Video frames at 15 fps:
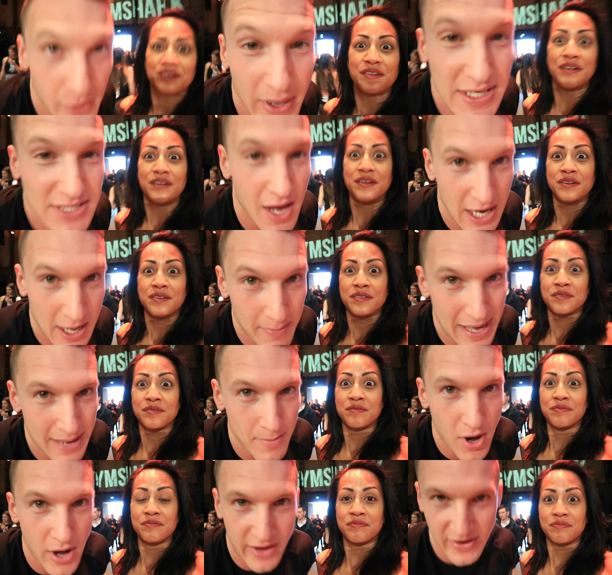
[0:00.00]
Speaker 1: doing is like committing
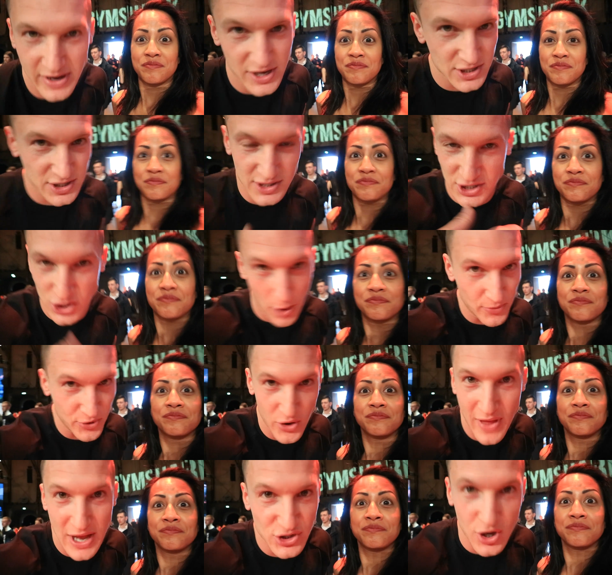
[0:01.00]
murder, then just stop
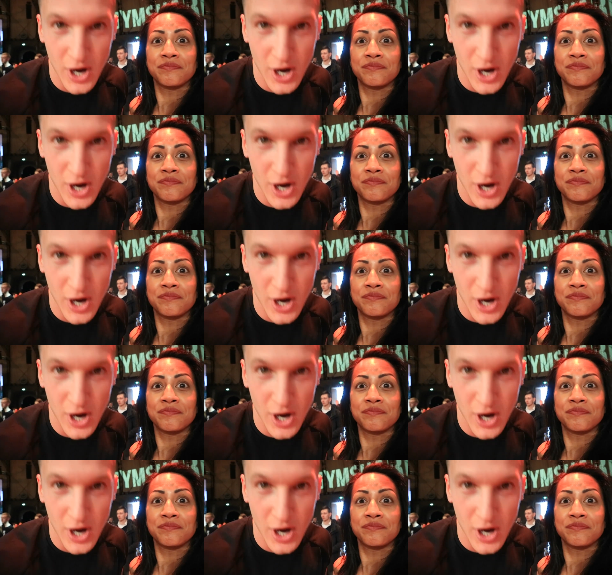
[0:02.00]
doing that